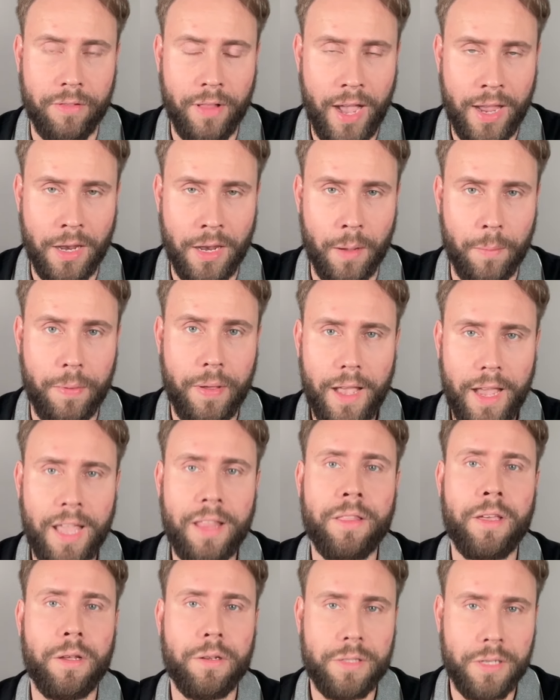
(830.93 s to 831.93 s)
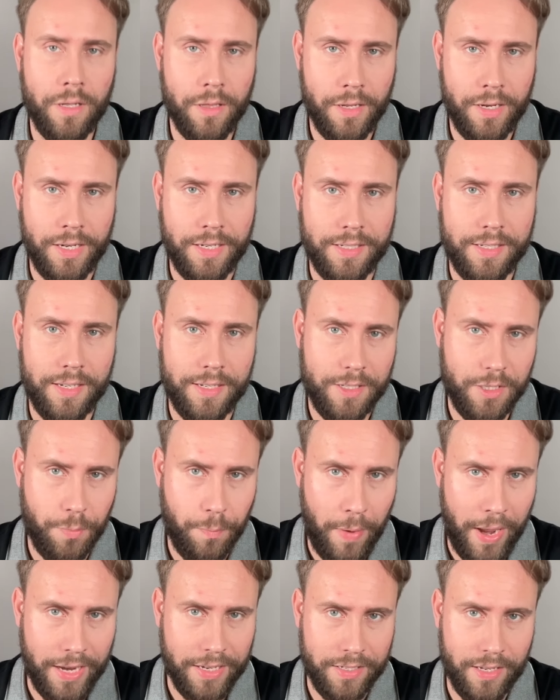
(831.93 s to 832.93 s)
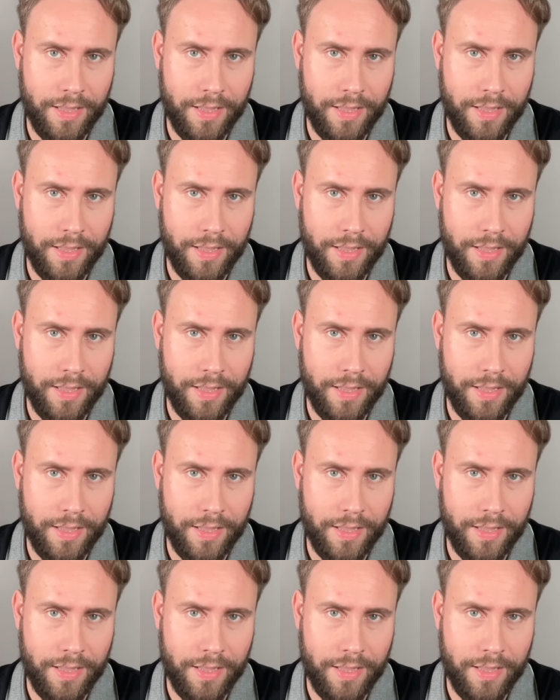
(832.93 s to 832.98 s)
lineup in the utilities space.